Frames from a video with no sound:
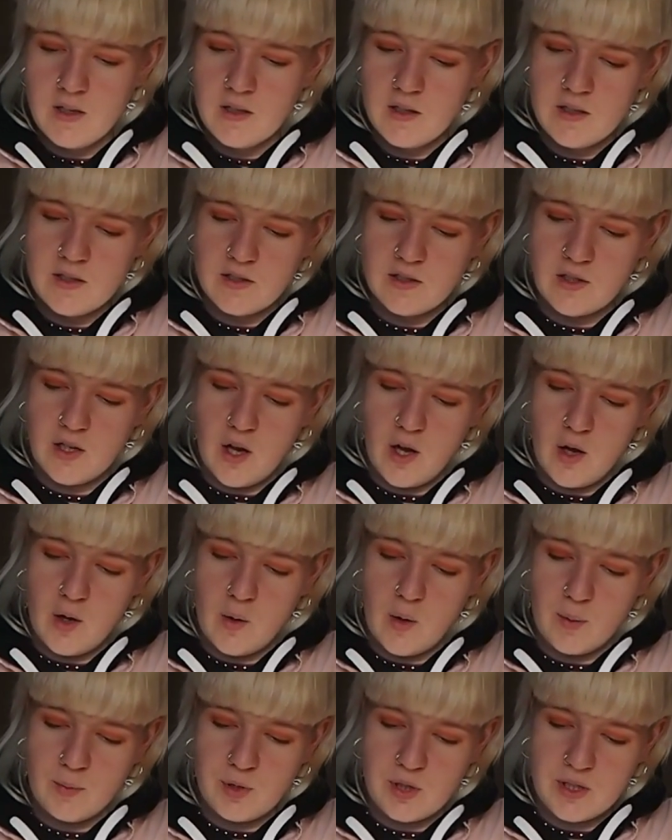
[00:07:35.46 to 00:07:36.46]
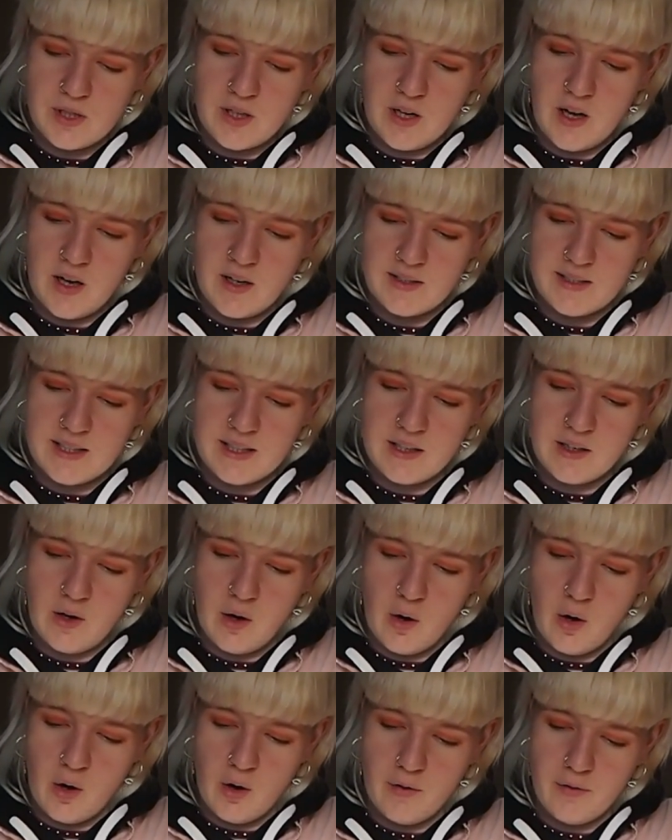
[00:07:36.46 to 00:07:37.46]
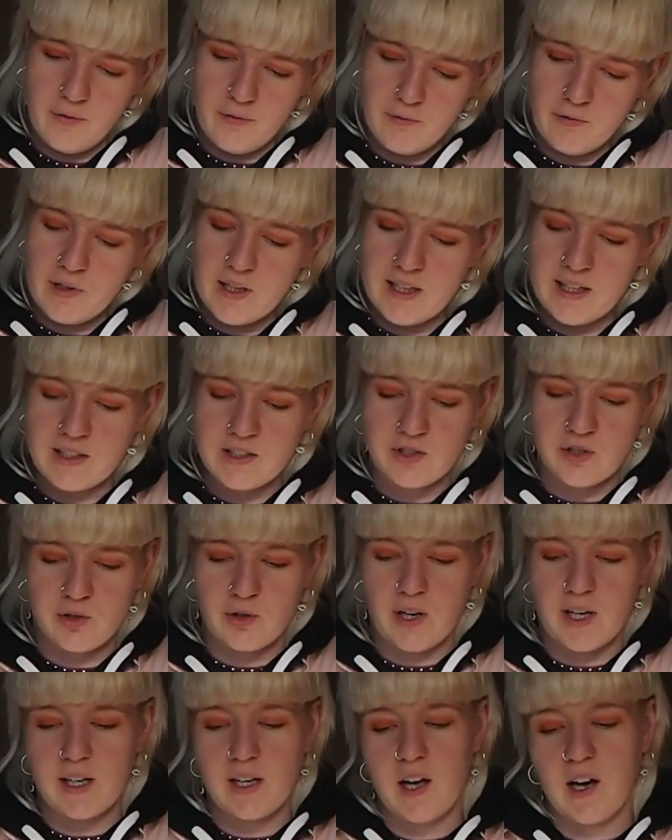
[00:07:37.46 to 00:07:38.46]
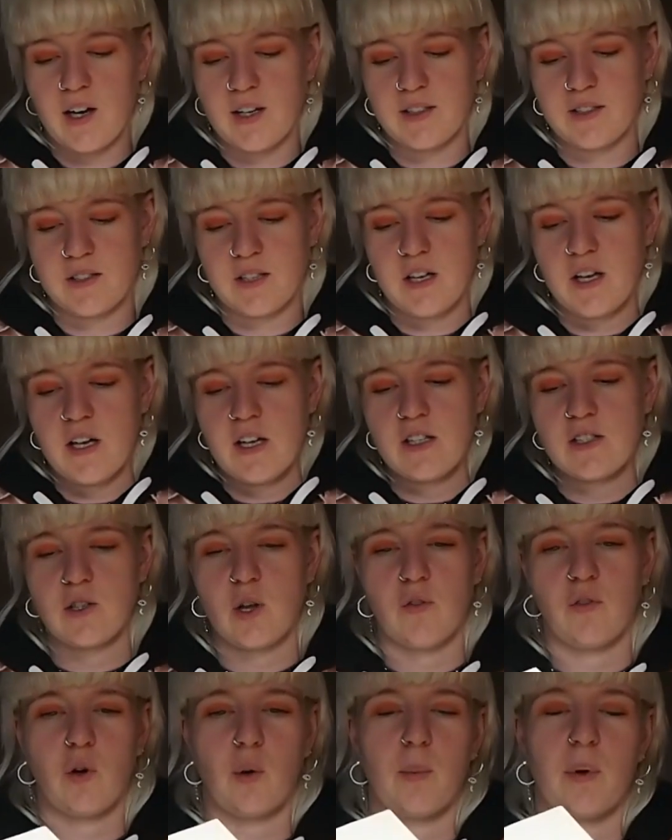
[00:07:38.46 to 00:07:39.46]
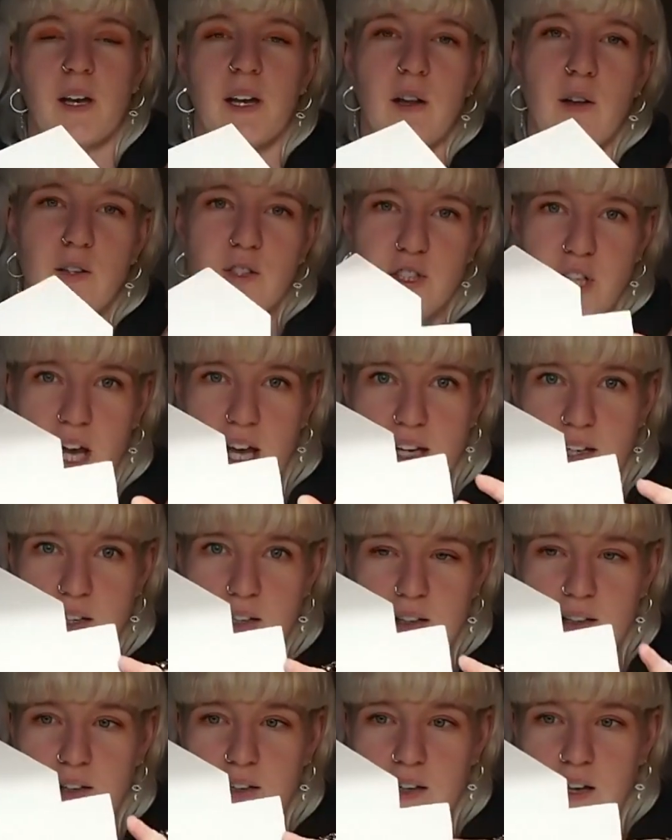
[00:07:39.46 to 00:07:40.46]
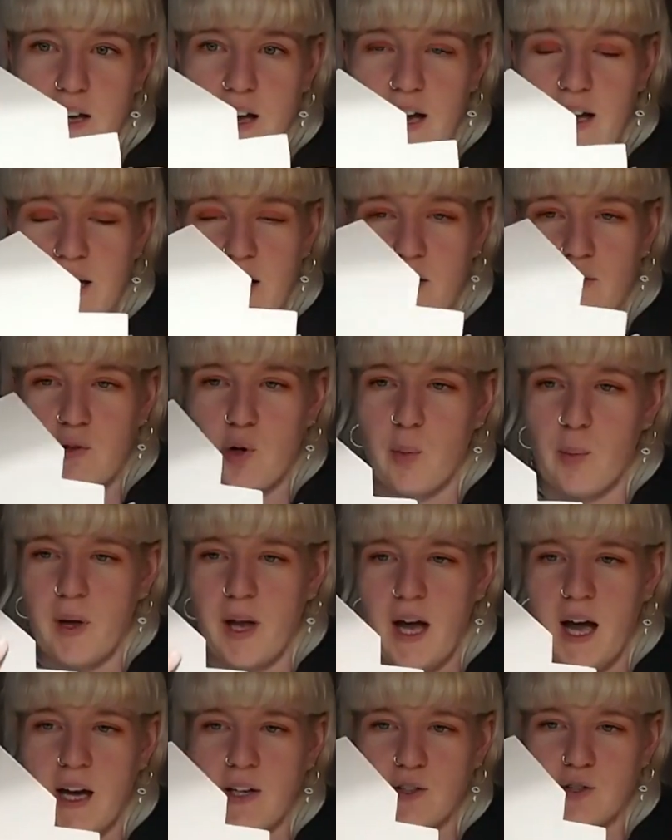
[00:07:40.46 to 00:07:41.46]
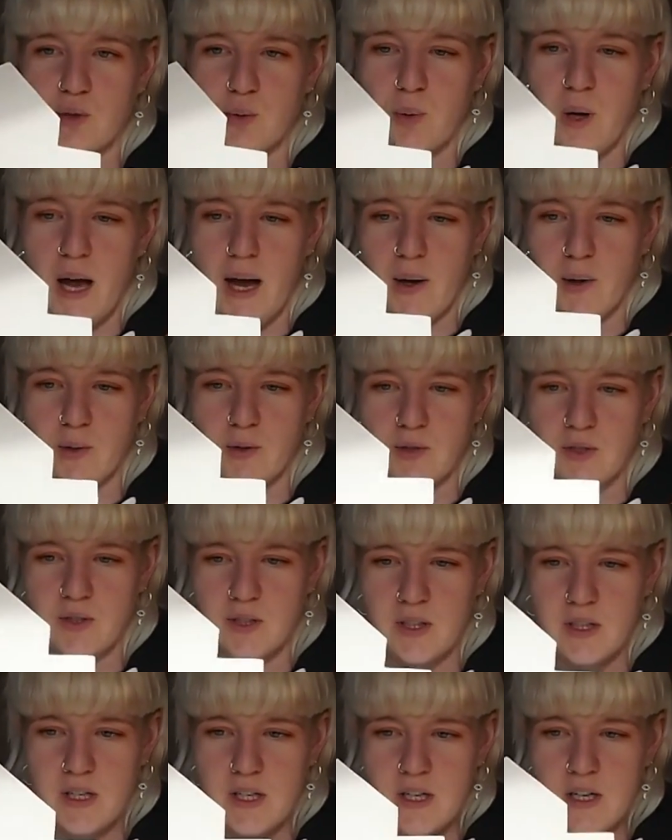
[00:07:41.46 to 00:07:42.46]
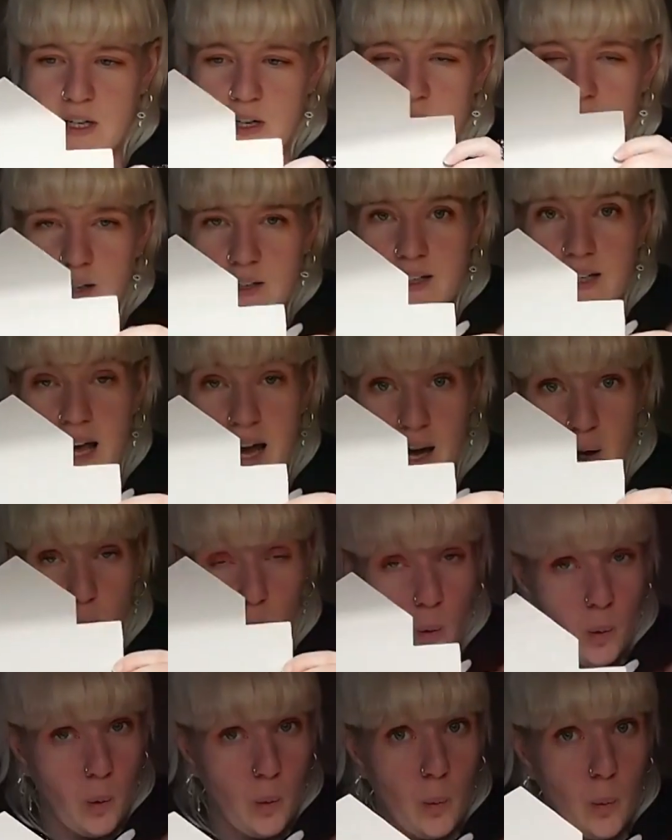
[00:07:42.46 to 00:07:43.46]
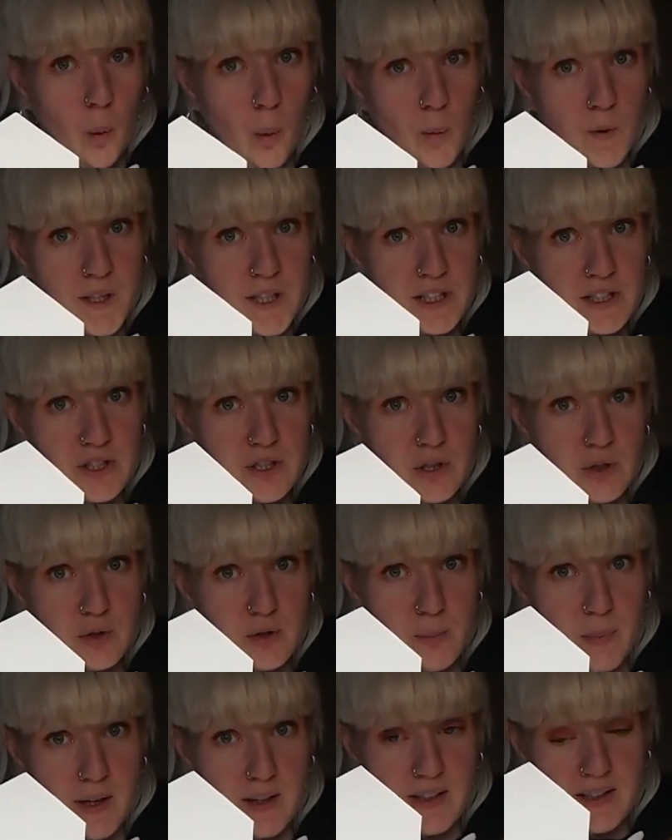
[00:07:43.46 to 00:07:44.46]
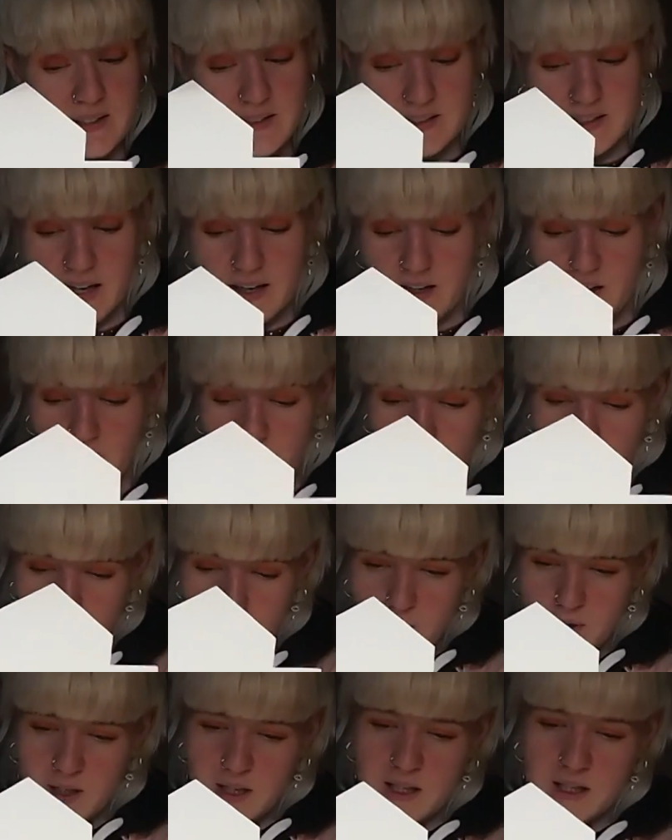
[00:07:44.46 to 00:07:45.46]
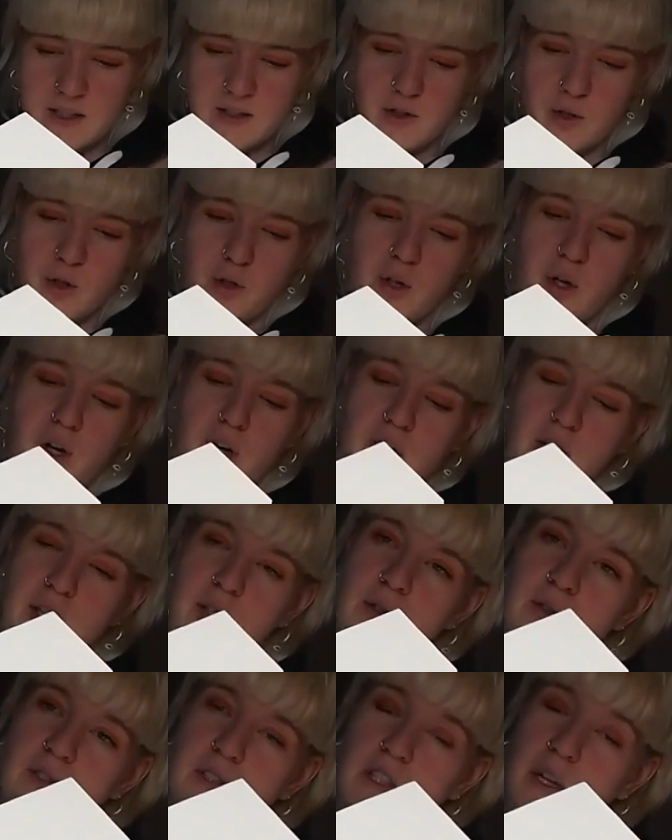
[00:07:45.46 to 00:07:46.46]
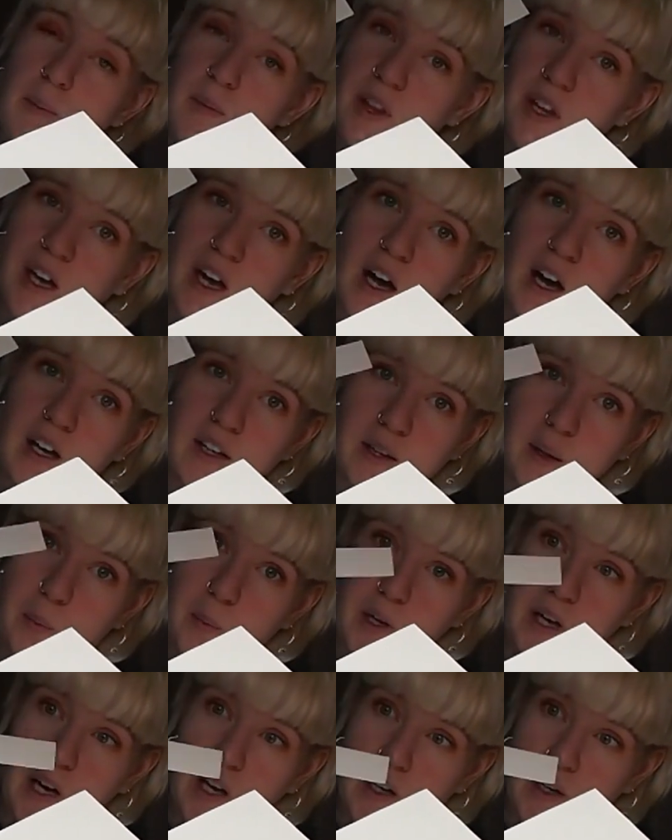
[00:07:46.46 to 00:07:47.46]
So I'm just cutting off really in straight lines. So I've got my little shed and then I've got my actual house. Now what we need to do to make these stand up is you're going to use some of the card that we cut